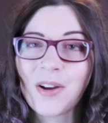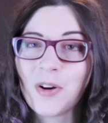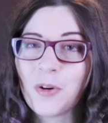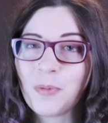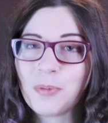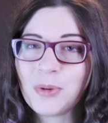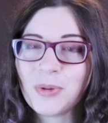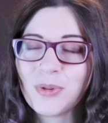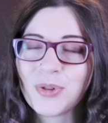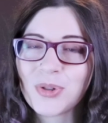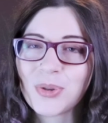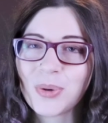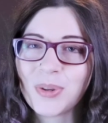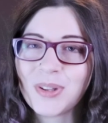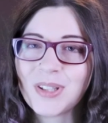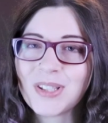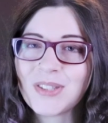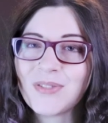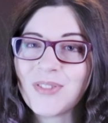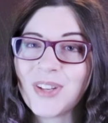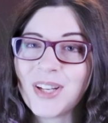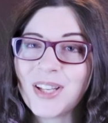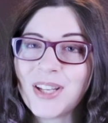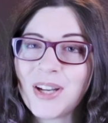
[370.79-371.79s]
I hope you enjoyed
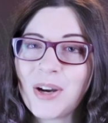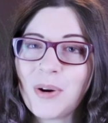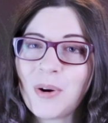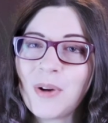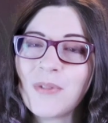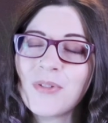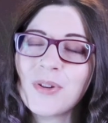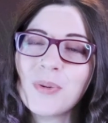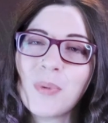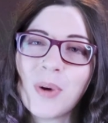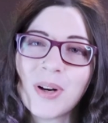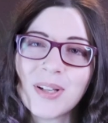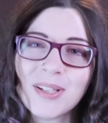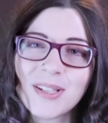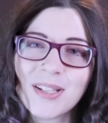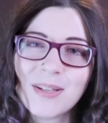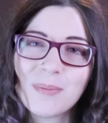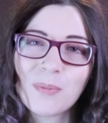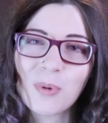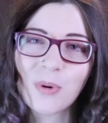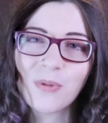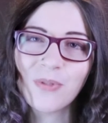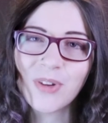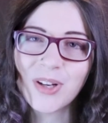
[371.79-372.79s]
this video. If you want to see
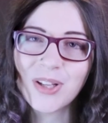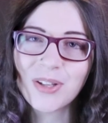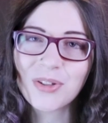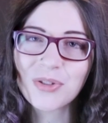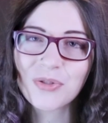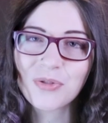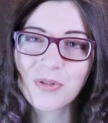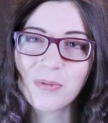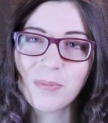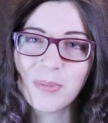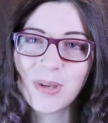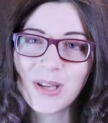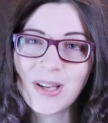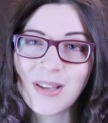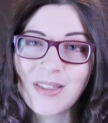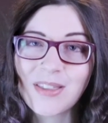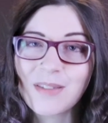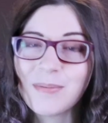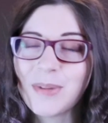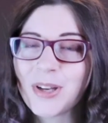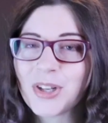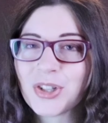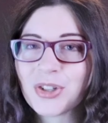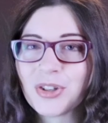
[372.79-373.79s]
more videos from me,
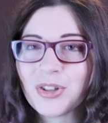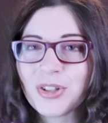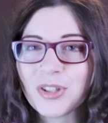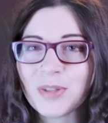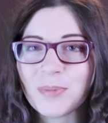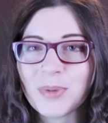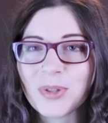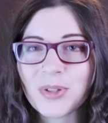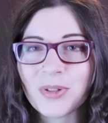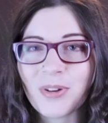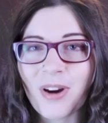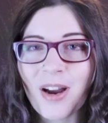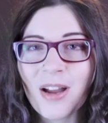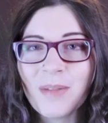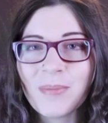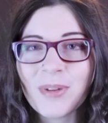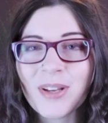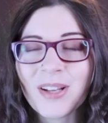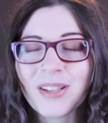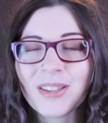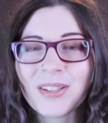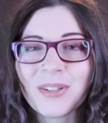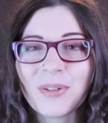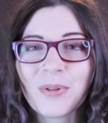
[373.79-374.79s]
then make sure you subscribe
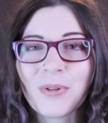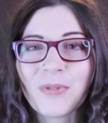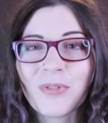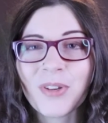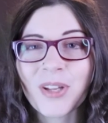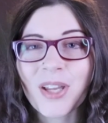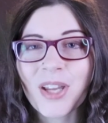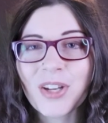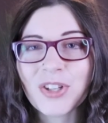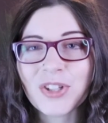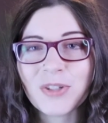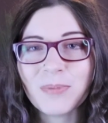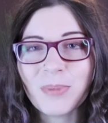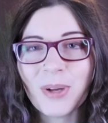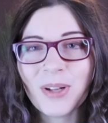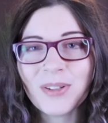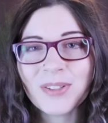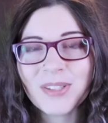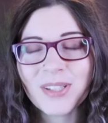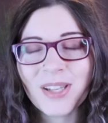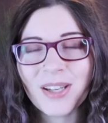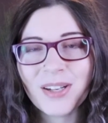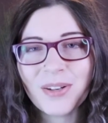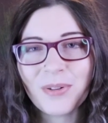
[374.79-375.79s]
and hit the notification
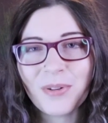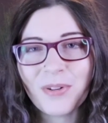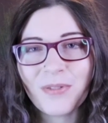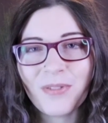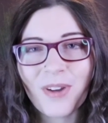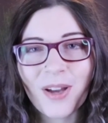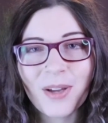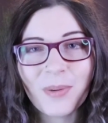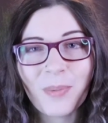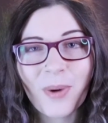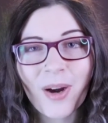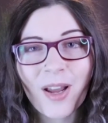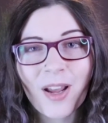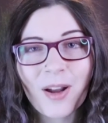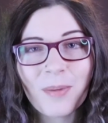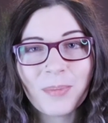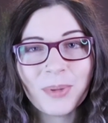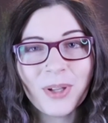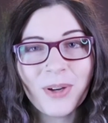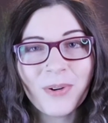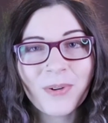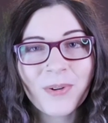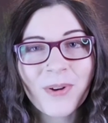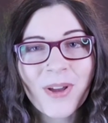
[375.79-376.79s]
bell to get notified when I
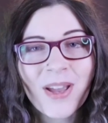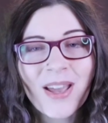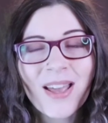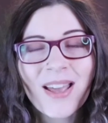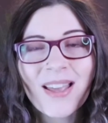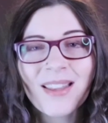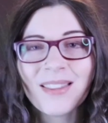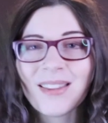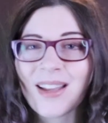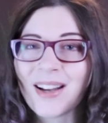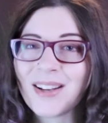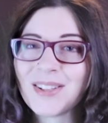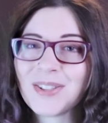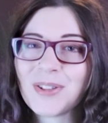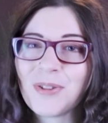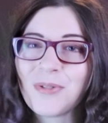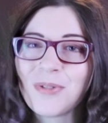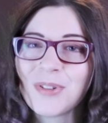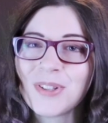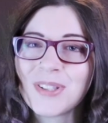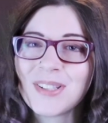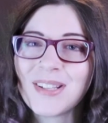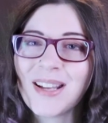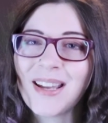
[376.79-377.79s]
upload. That is all
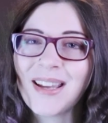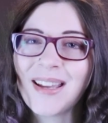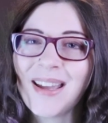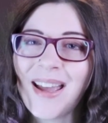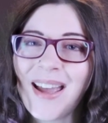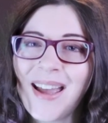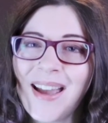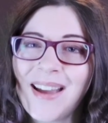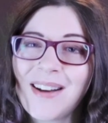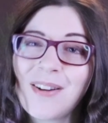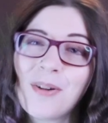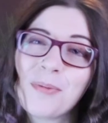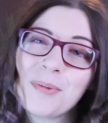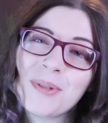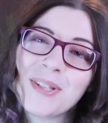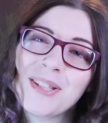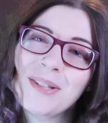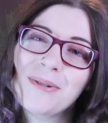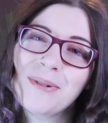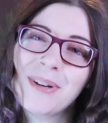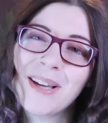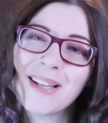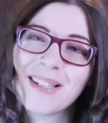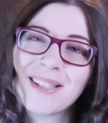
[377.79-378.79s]
for today, and hope to
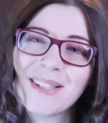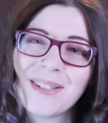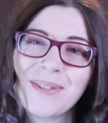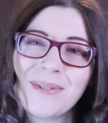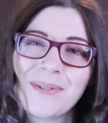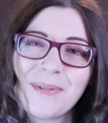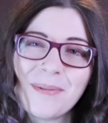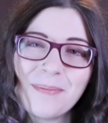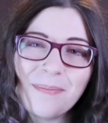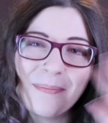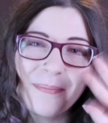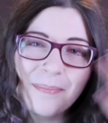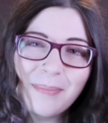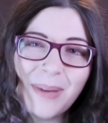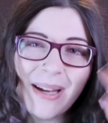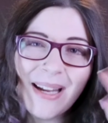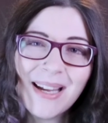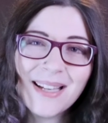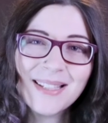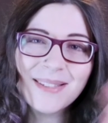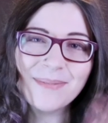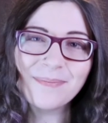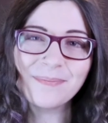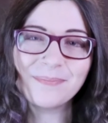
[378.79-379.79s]
see you again soon. Bye,
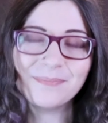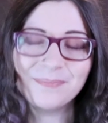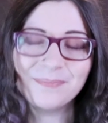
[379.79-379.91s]
guys.